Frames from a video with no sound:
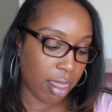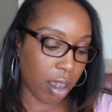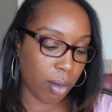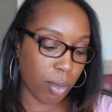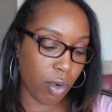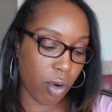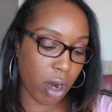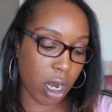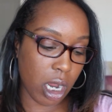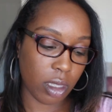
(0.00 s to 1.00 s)
They're
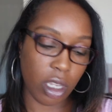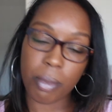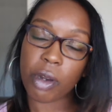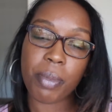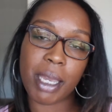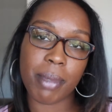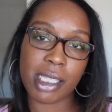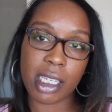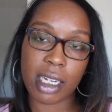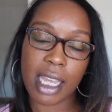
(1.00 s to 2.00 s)
more
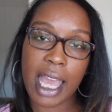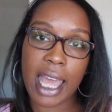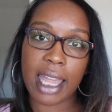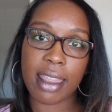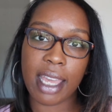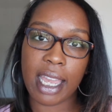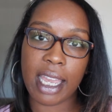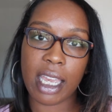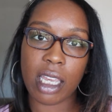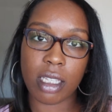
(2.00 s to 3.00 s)
pigmented.
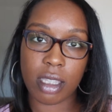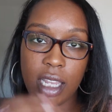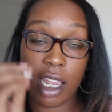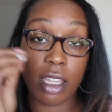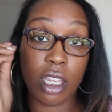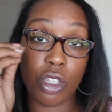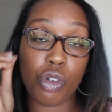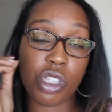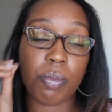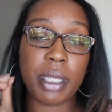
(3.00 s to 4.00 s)
And then
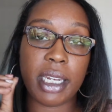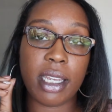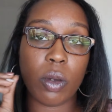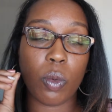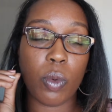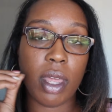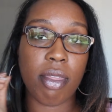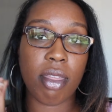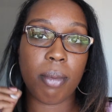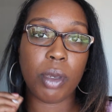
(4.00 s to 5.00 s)
you just blend it
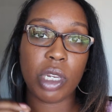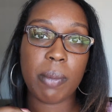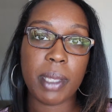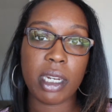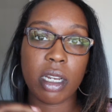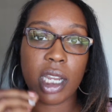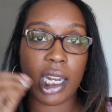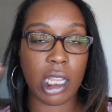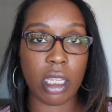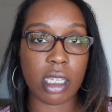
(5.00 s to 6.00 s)
with the beauty blender
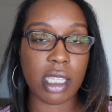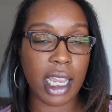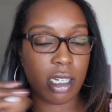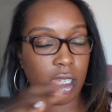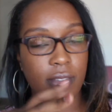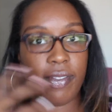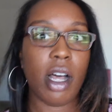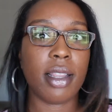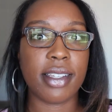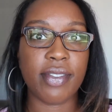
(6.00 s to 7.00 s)
and it looks like just
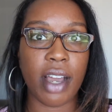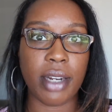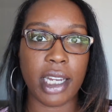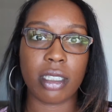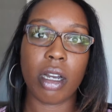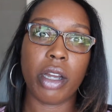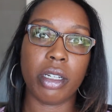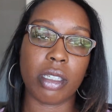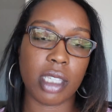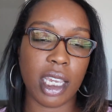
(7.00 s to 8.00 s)
flawless foundation on
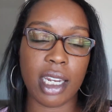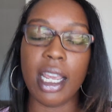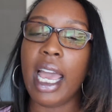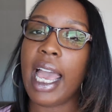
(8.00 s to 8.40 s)
your skin.